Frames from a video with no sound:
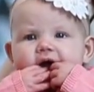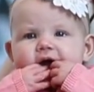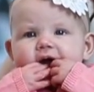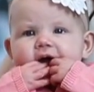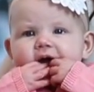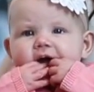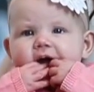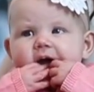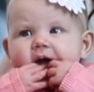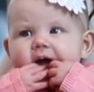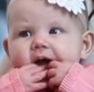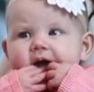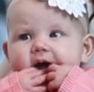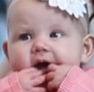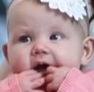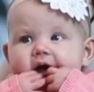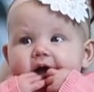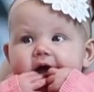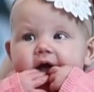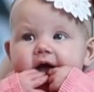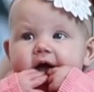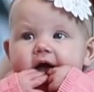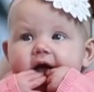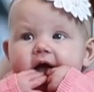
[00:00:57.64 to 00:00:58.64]

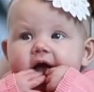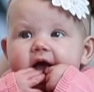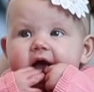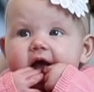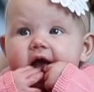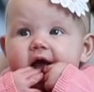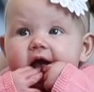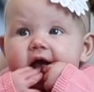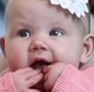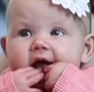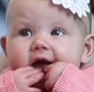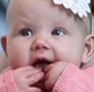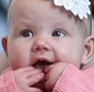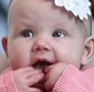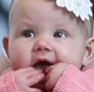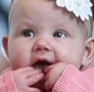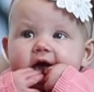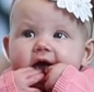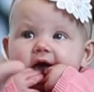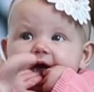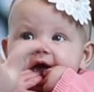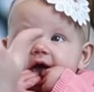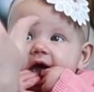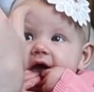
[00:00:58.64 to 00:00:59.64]

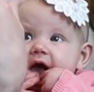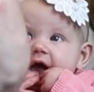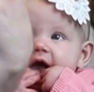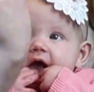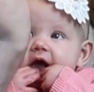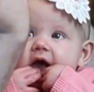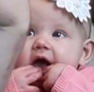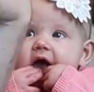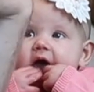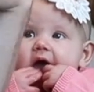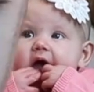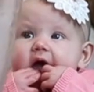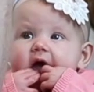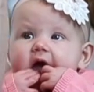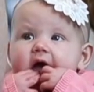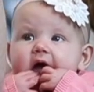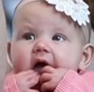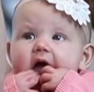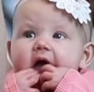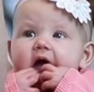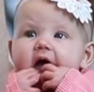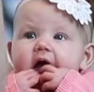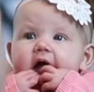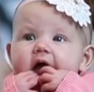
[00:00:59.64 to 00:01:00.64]

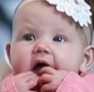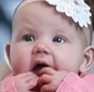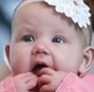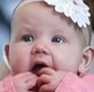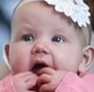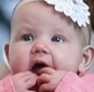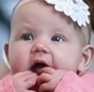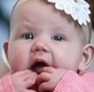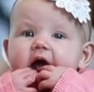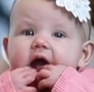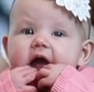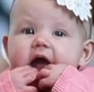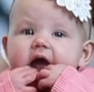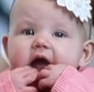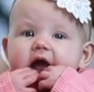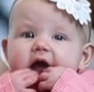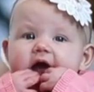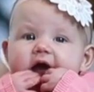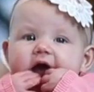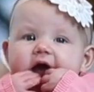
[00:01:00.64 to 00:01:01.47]
[no speech]